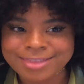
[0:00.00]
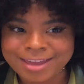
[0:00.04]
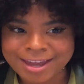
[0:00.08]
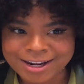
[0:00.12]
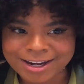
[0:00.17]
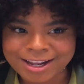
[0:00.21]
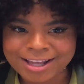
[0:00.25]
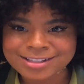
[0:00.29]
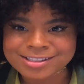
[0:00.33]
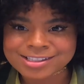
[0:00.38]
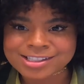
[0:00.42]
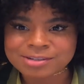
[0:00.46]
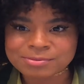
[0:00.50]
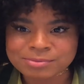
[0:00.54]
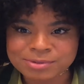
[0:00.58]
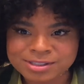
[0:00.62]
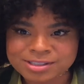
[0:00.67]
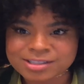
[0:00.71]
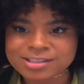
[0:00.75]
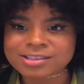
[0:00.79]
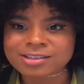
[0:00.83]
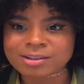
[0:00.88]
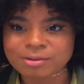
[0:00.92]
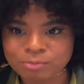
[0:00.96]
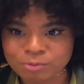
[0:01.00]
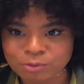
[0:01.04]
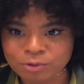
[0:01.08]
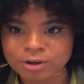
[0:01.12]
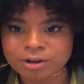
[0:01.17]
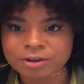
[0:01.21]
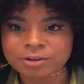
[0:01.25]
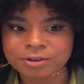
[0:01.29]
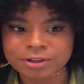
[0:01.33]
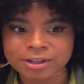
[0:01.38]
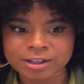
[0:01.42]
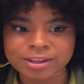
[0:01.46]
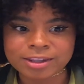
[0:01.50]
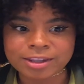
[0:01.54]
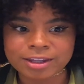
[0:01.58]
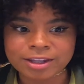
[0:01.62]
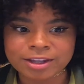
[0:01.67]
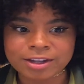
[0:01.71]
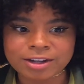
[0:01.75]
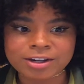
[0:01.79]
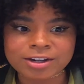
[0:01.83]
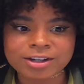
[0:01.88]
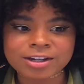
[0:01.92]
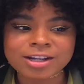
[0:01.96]
That has to be somewhere in
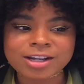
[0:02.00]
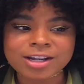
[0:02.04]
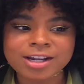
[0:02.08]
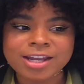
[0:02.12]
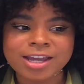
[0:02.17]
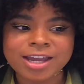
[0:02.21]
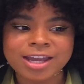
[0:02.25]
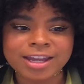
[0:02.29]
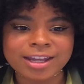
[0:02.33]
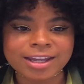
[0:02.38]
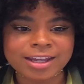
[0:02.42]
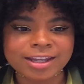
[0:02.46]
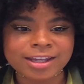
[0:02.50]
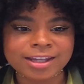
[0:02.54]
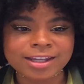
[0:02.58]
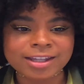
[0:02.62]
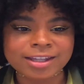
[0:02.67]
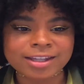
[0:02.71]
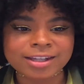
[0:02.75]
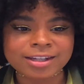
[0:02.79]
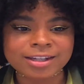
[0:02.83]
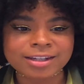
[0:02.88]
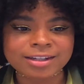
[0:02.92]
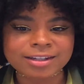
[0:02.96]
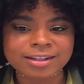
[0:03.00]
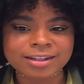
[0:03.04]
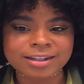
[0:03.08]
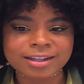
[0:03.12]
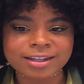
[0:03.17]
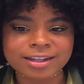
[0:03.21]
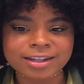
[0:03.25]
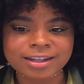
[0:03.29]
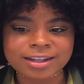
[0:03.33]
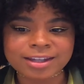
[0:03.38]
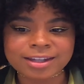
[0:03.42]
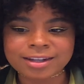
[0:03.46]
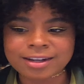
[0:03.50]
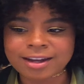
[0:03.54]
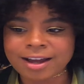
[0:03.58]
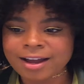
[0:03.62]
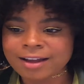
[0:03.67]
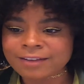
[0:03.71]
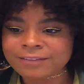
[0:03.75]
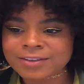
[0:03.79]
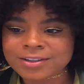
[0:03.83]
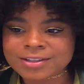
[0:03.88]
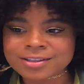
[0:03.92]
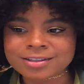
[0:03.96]
there. And And
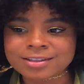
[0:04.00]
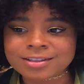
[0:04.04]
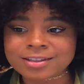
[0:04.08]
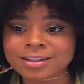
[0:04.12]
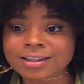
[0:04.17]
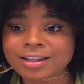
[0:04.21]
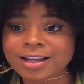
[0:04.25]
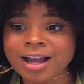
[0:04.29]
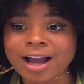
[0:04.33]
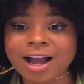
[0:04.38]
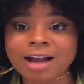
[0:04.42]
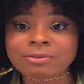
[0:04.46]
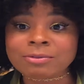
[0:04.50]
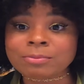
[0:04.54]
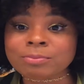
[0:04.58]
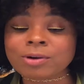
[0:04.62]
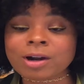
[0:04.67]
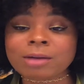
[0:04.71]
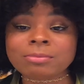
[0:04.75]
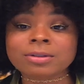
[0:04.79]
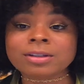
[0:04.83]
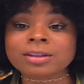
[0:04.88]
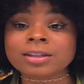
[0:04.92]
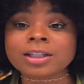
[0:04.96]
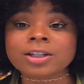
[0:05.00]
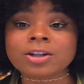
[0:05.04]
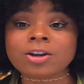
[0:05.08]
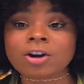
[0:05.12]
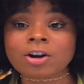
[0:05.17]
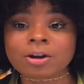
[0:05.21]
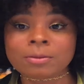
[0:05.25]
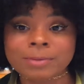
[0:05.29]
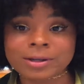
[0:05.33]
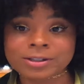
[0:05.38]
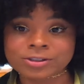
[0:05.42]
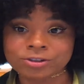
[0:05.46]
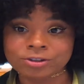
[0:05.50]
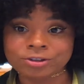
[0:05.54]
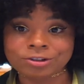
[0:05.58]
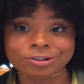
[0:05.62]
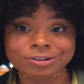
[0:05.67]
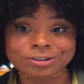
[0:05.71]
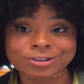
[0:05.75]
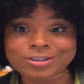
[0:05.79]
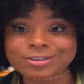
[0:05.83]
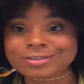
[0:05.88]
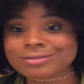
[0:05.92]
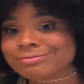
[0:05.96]
obviously, I would probably leak all my
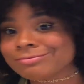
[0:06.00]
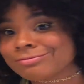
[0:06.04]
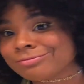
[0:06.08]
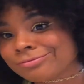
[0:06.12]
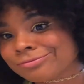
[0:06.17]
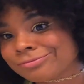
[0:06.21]
songs.